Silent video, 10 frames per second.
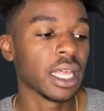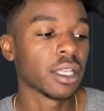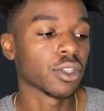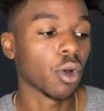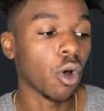
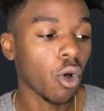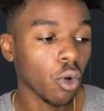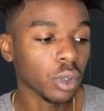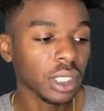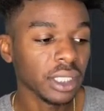so
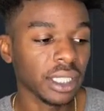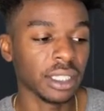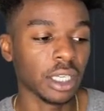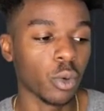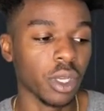holding and
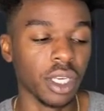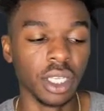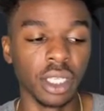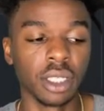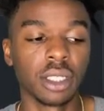
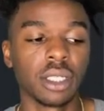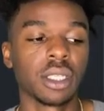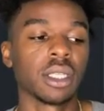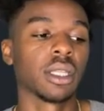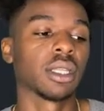liquidity,
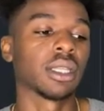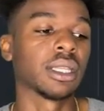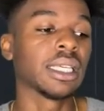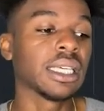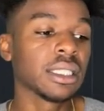
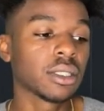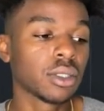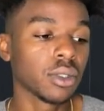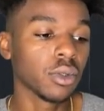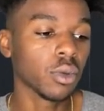these
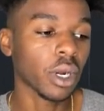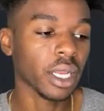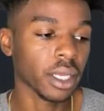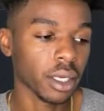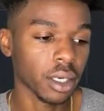two
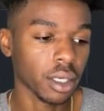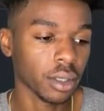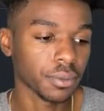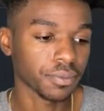right here.